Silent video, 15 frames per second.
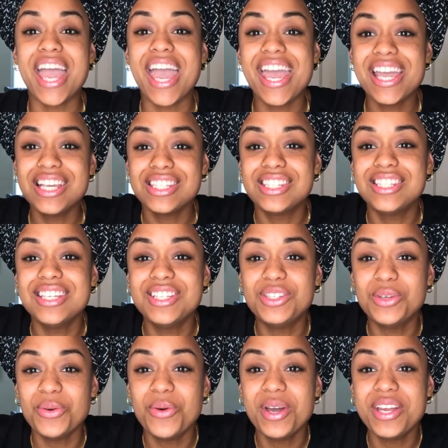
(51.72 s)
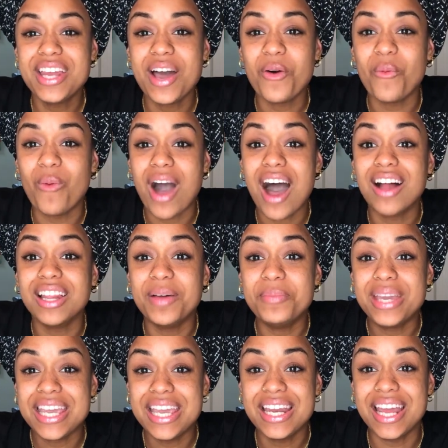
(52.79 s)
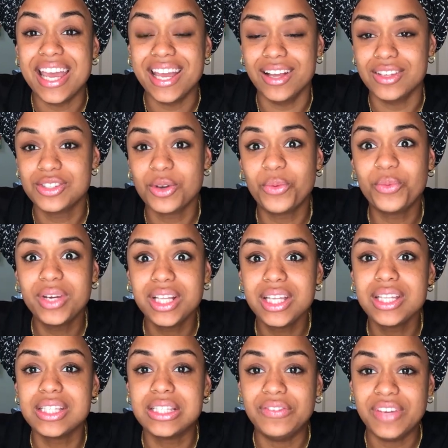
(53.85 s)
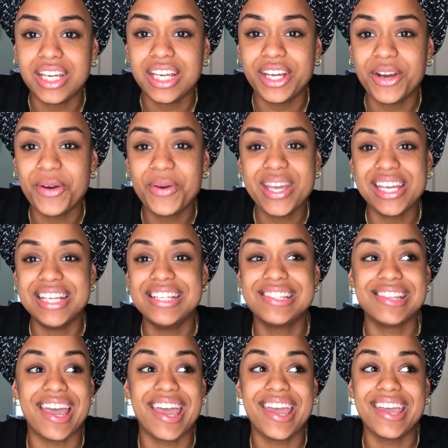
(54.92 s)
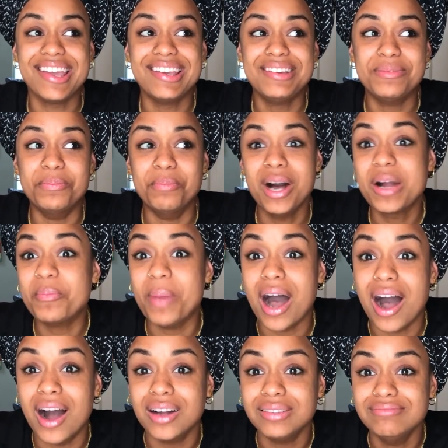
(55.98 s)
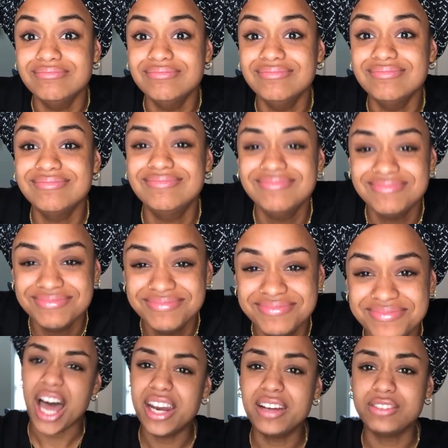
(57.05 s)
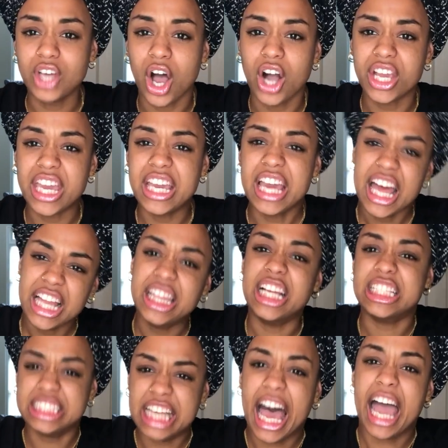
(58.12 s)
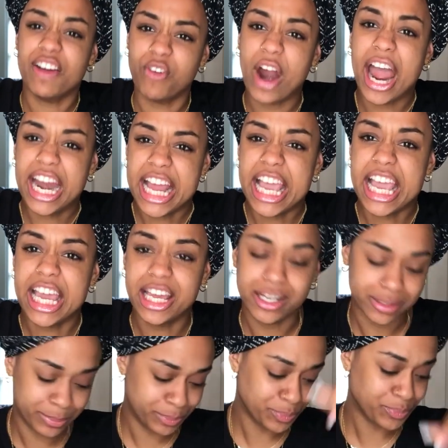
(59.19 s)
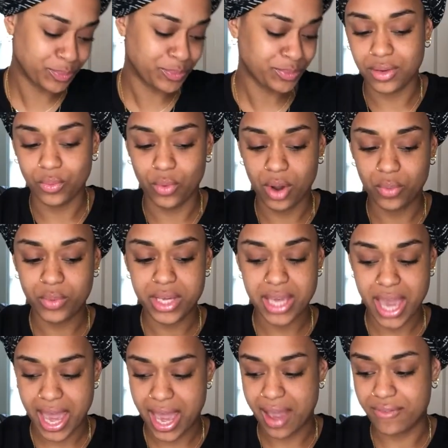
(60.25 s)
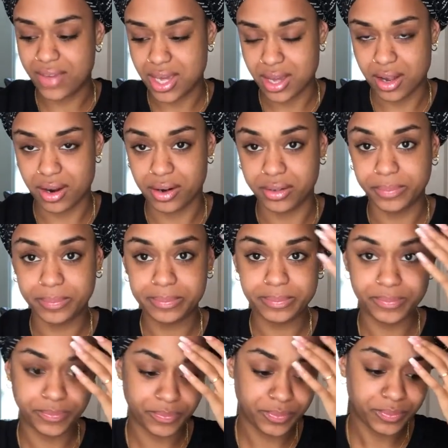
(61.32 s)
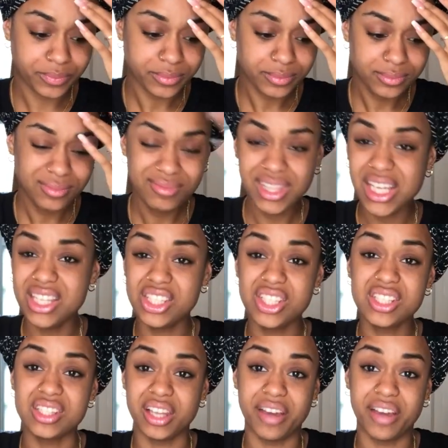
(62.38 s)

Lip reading: is to do it while I'm eating. So really this video is a mukbang. Enough talking, let's dive right in. What we have here is just